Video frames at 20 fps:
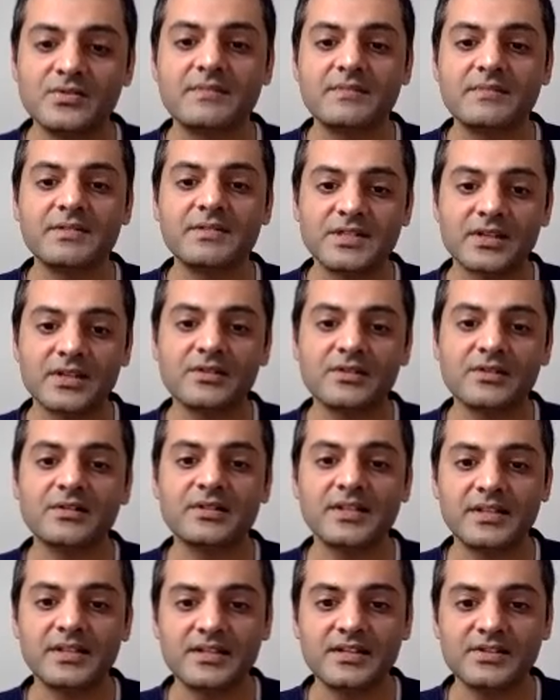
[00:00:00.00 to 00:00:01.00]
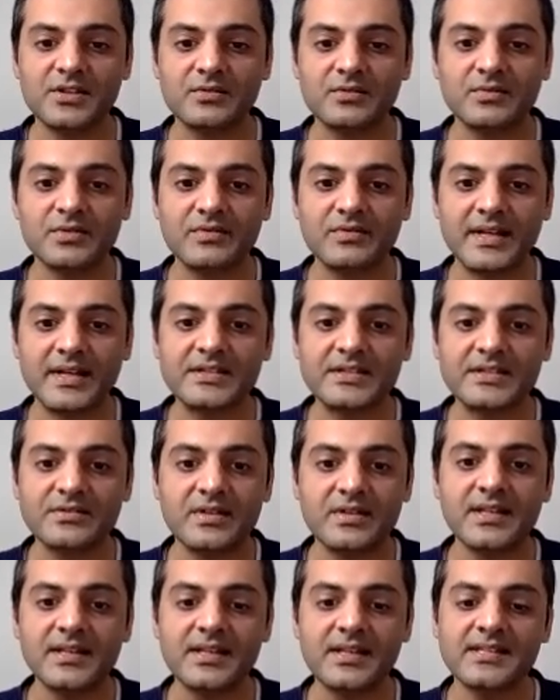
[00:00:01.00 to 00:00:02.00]
and particularly these human rights
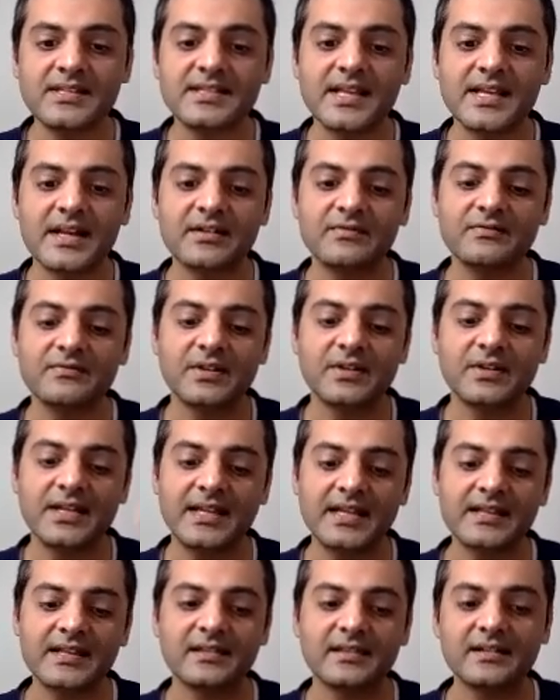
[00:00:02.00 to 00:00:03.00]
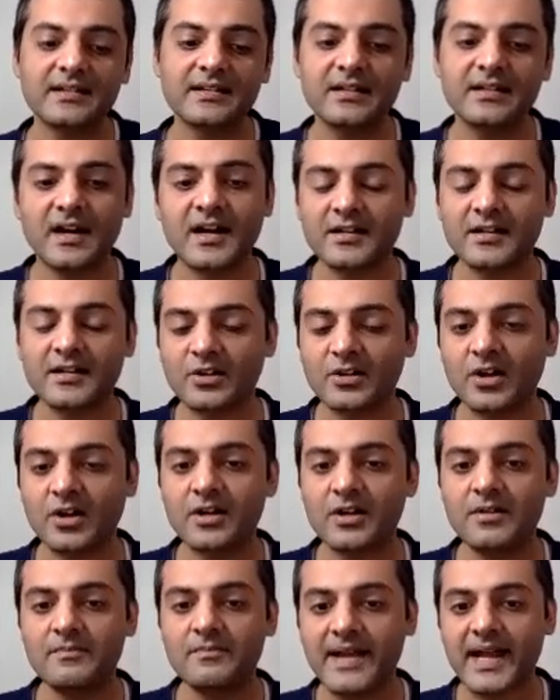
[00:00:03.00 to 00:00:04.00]
treaties that create the hard
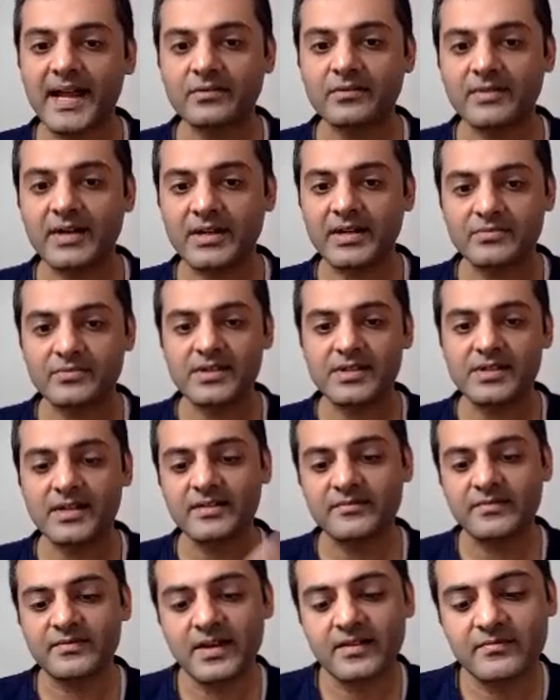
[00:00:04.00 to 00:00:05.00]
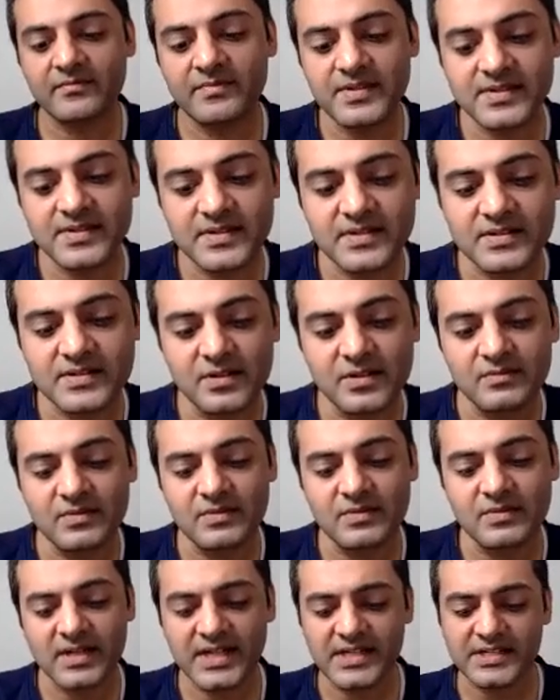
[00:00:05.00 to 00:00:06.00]
law background of business and human
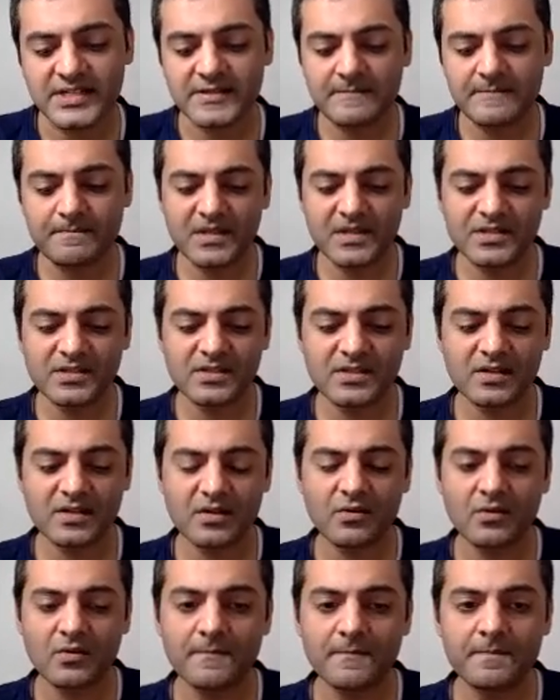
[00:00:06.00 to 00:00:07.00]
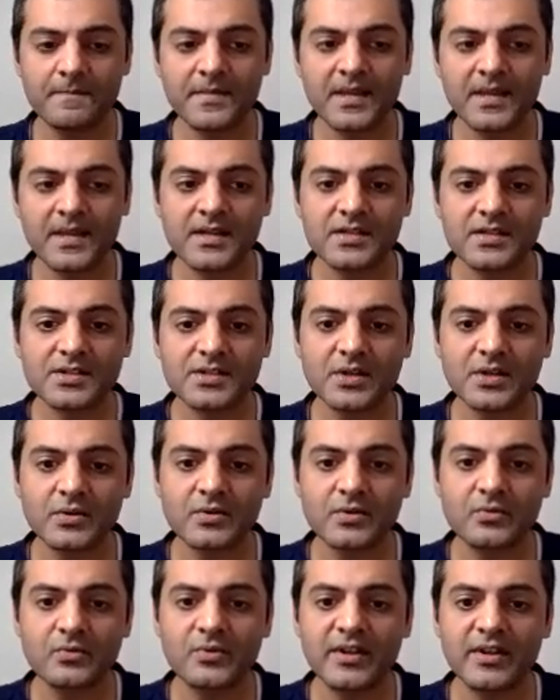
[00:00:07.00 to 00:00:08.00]
rights. So
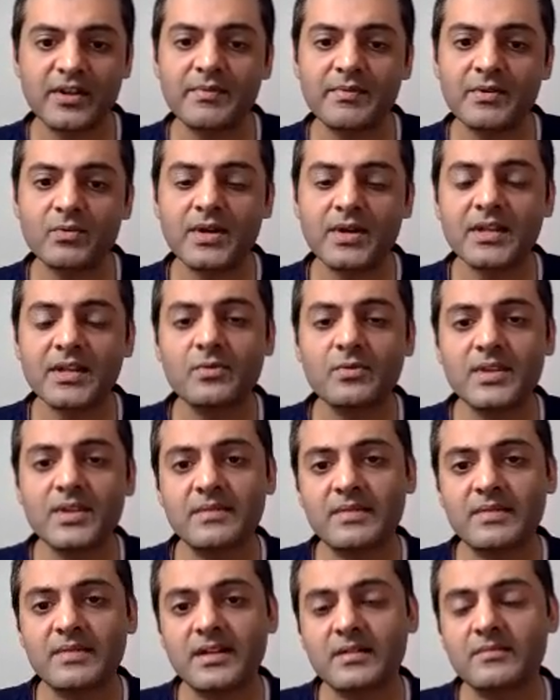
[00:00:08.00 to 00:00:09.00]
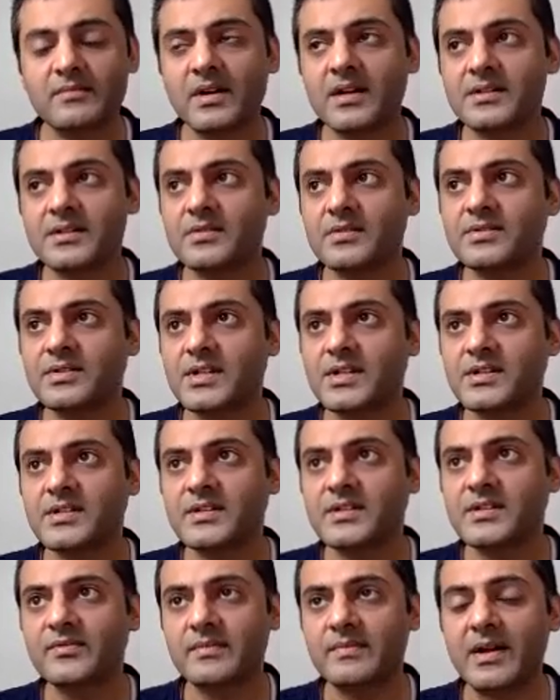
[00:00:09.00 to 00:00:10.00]
we've been working with the American Bar
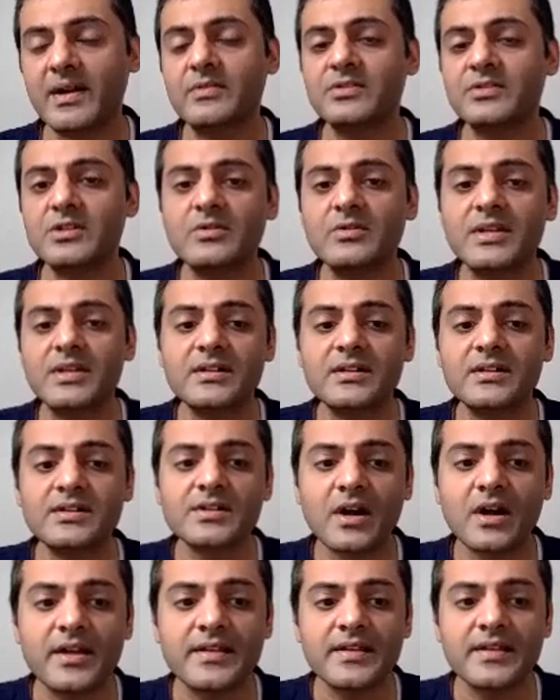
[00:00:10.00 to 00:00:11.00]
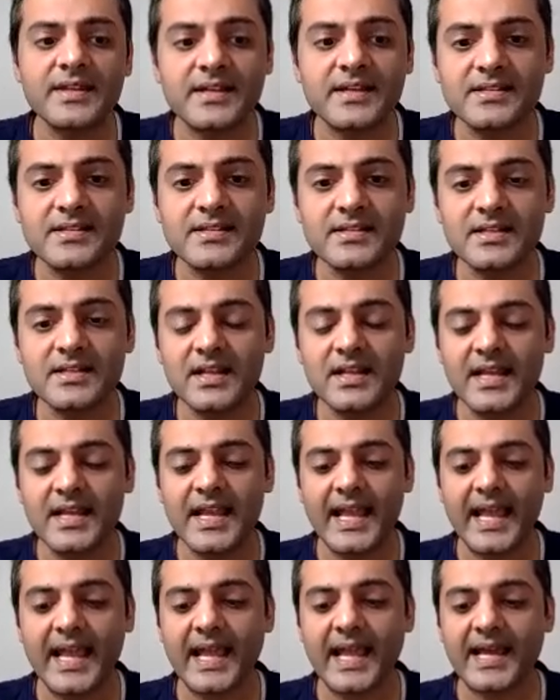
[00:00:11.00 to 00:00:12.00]
Association for about 2 years on this,
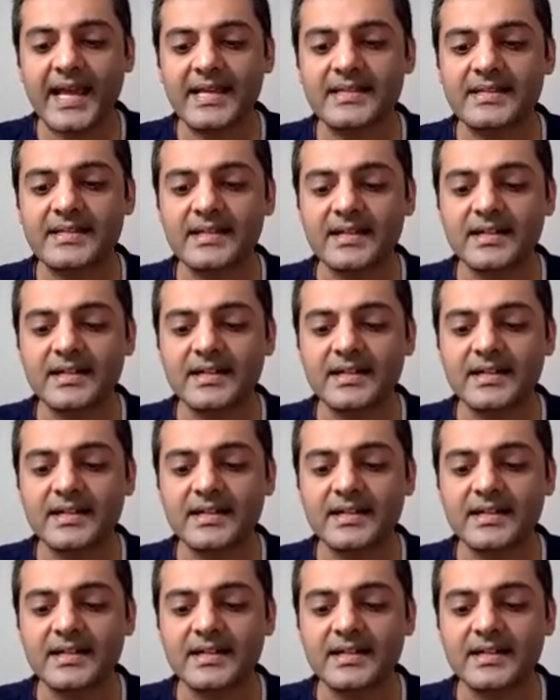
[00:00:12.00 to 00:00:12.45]
and